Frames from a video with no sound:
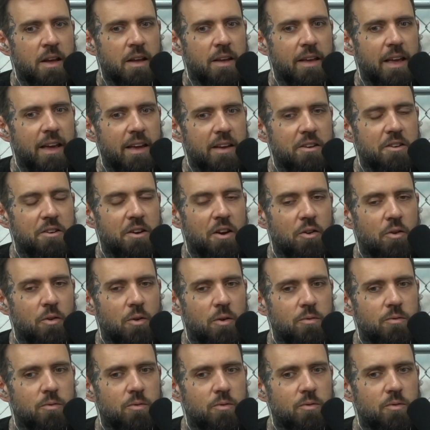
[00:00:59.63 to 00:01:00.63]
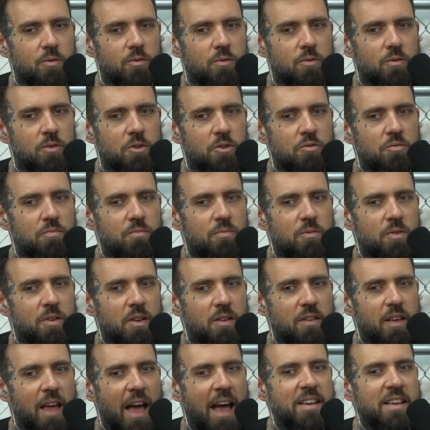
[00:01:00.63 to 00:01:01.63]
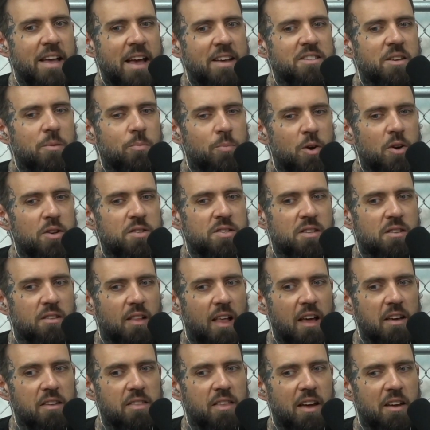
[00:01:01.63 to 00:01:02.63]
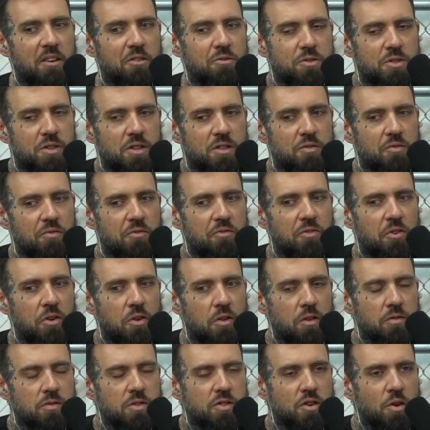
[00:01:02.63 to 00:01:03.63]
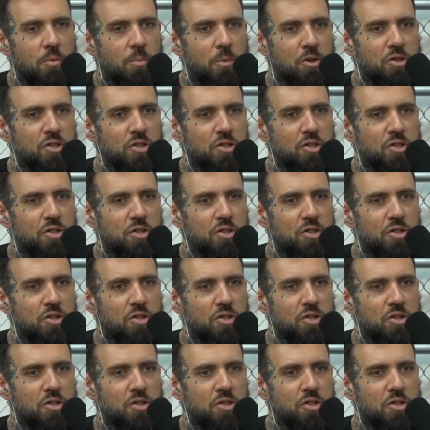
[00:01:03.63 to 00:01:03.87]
Yeah. You know, you as a person like that who's just full of so much